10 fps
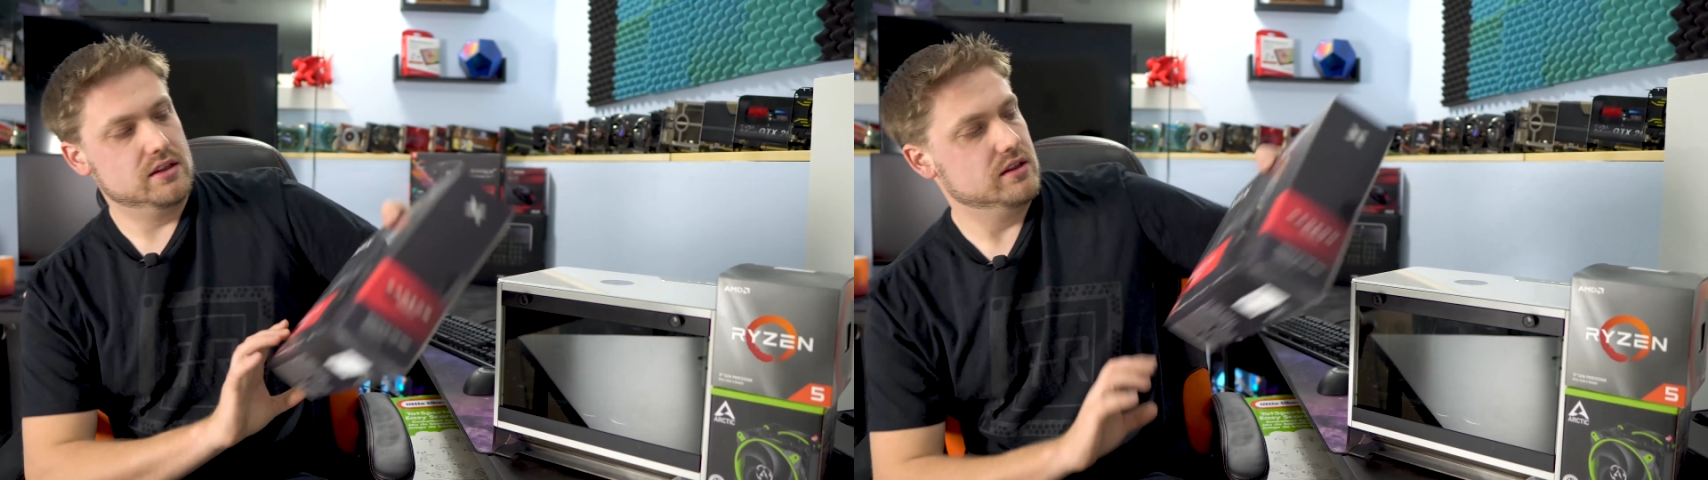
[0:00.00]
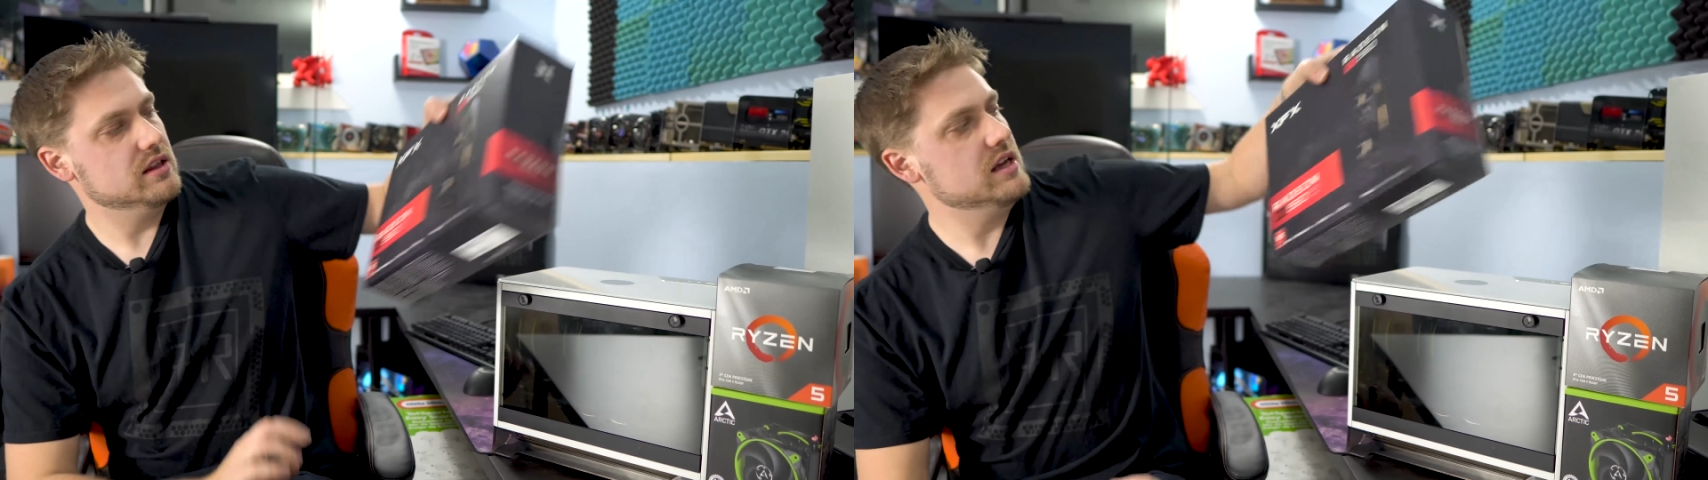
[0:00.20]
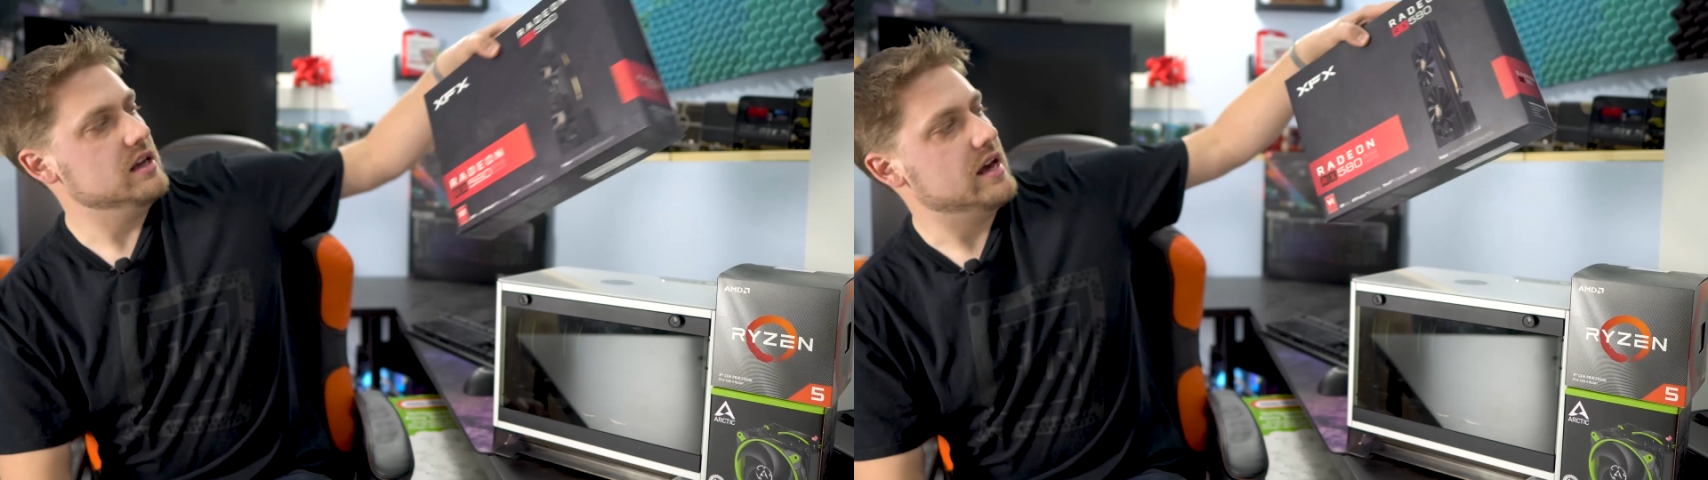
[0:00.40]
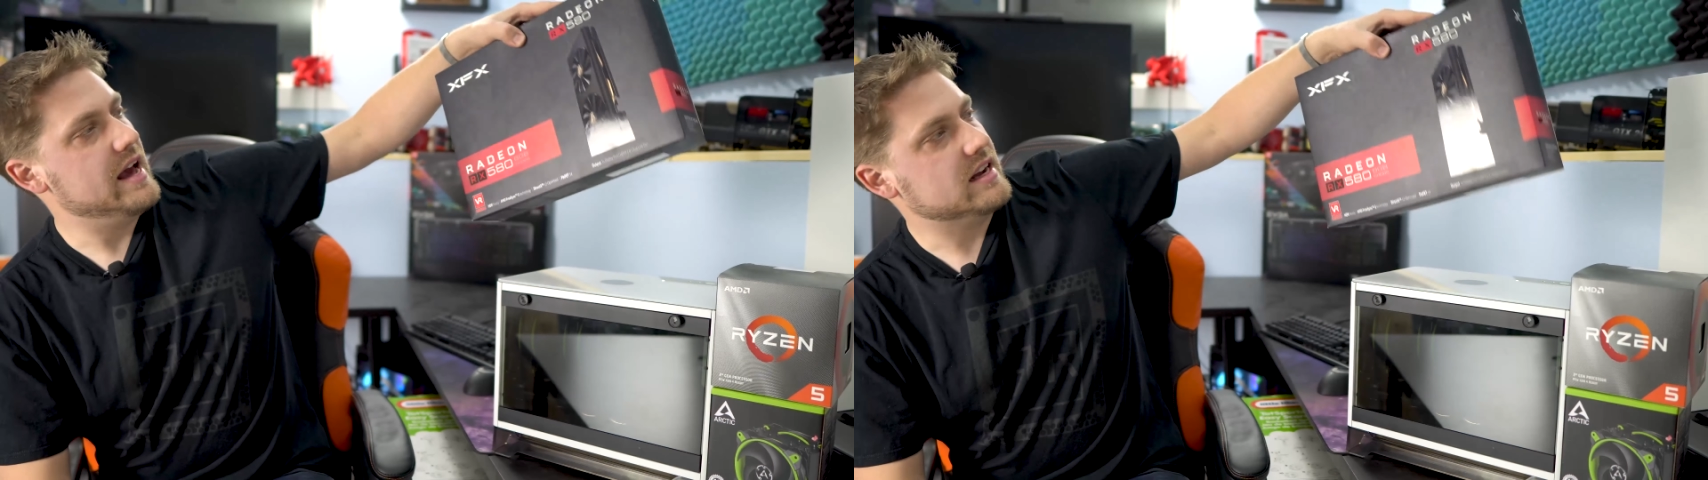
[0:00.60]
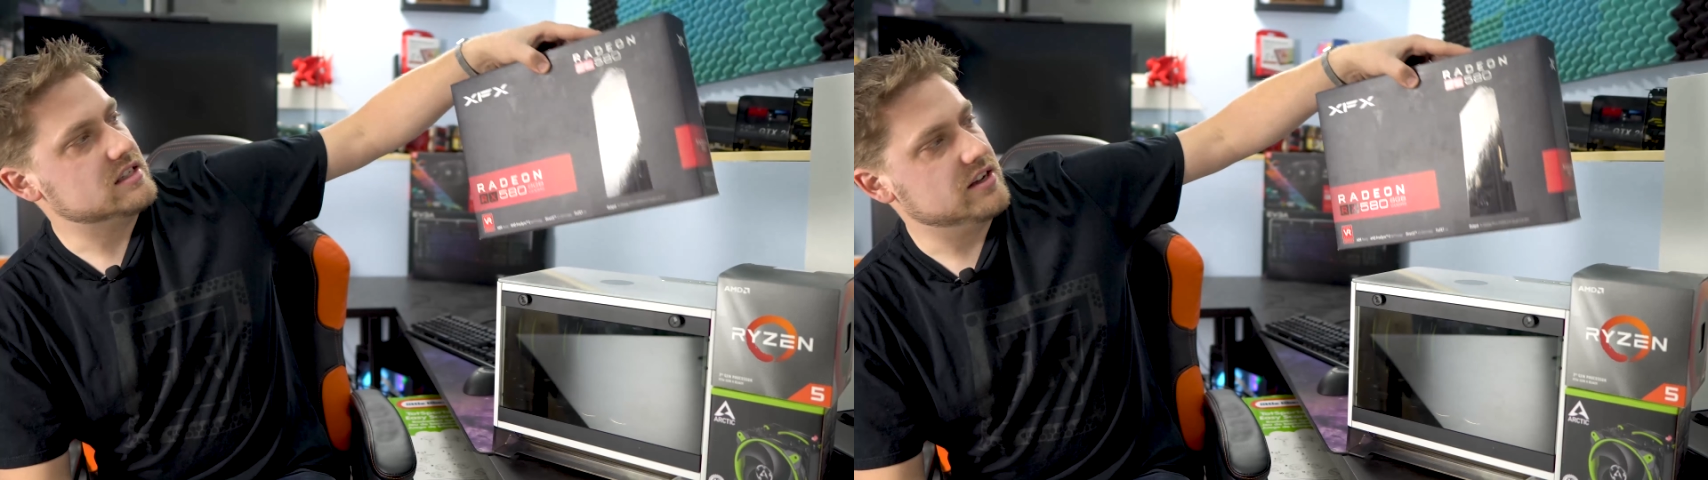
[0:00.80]
the
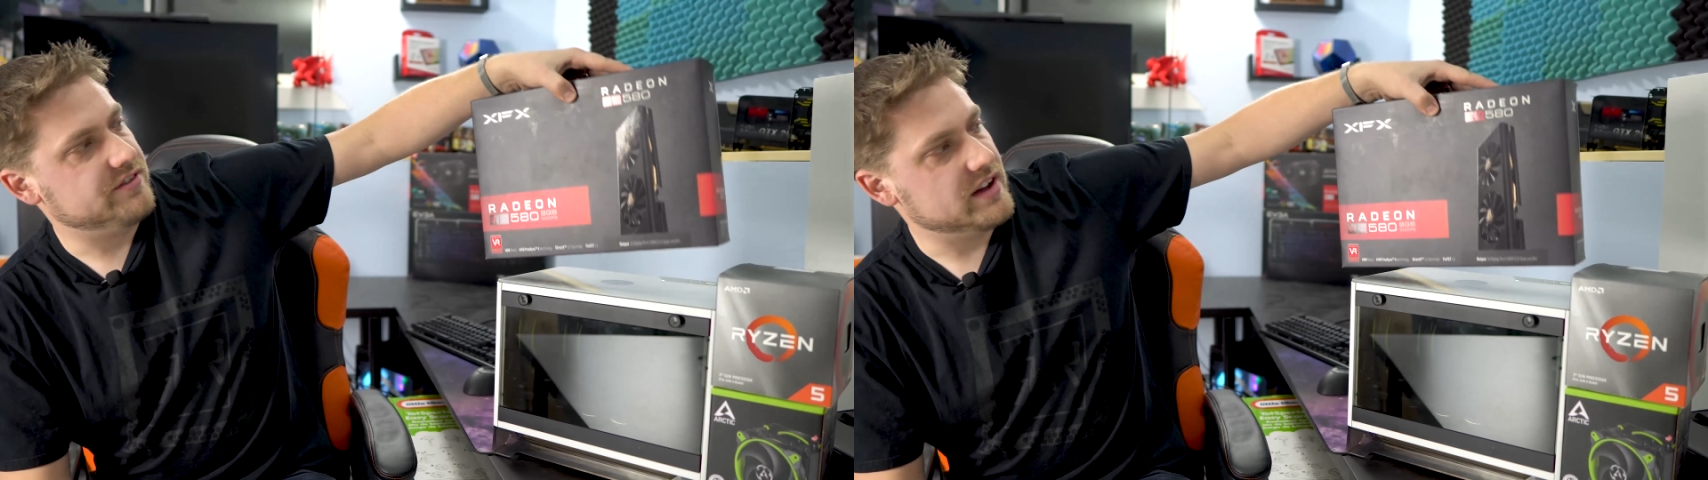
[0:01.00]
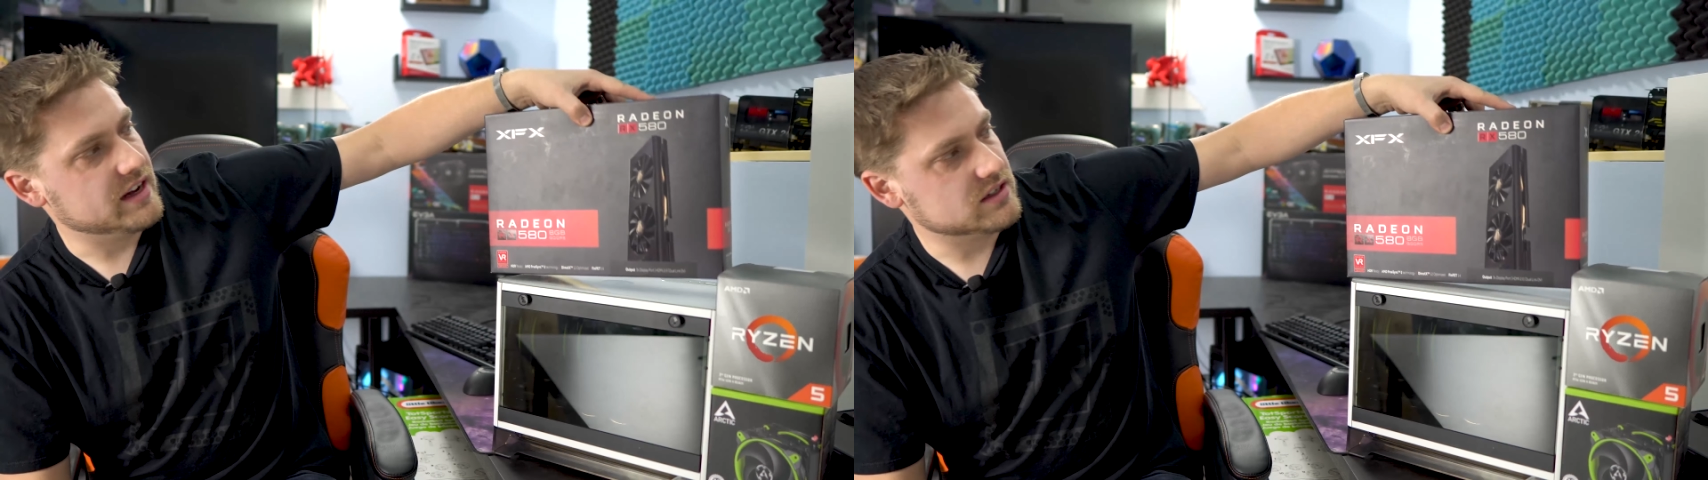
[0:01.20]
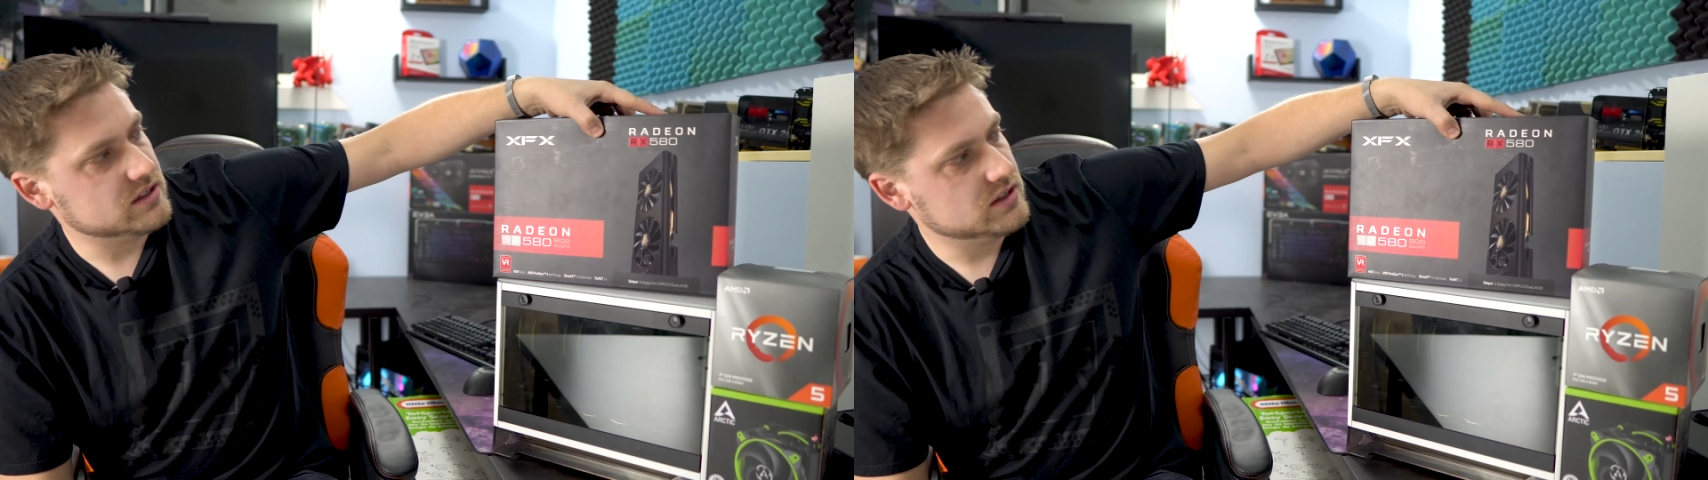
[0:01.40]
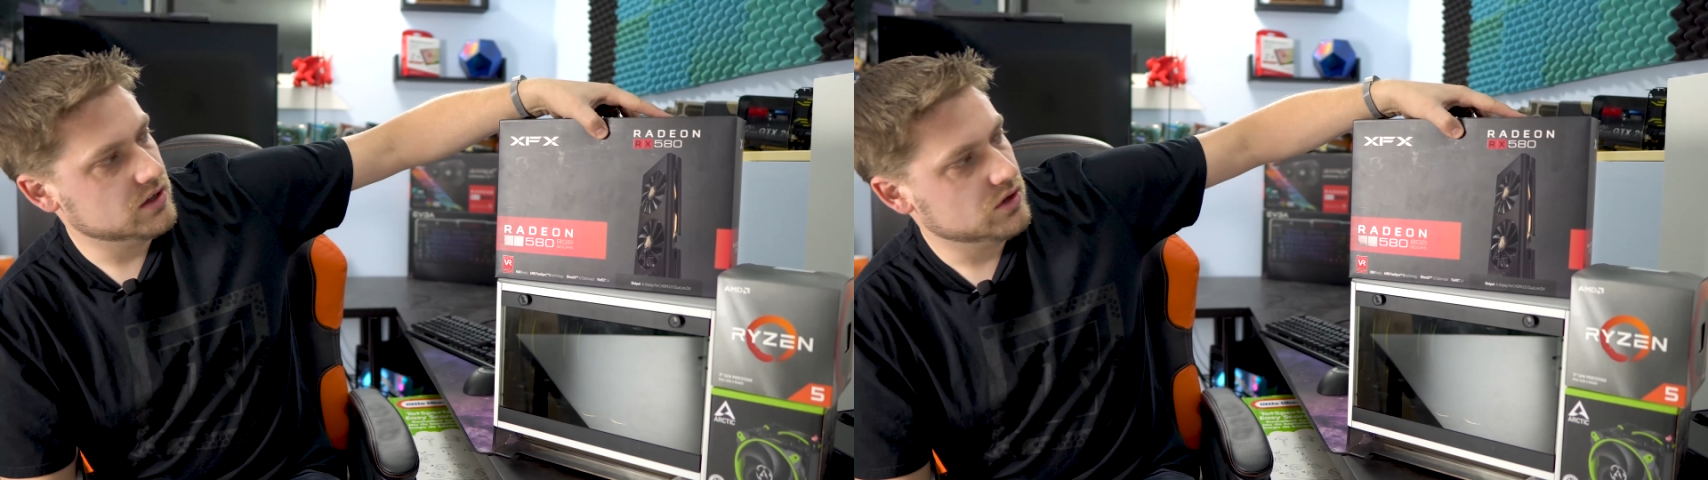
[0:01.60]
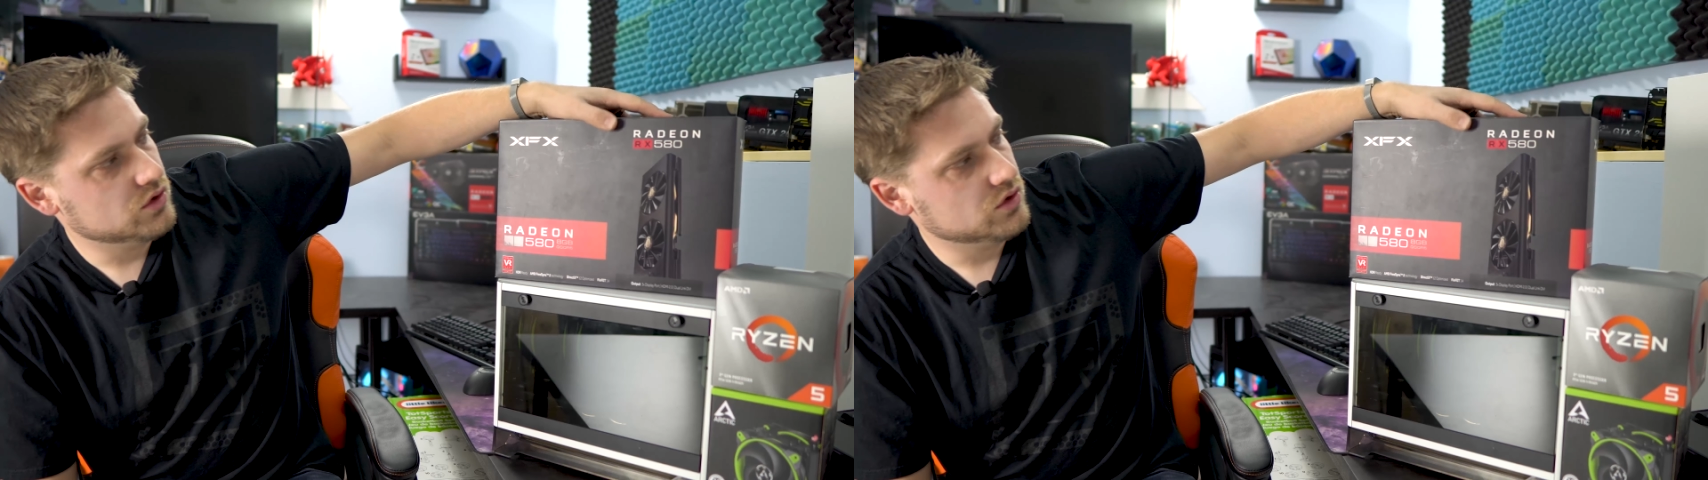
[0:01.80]
XFX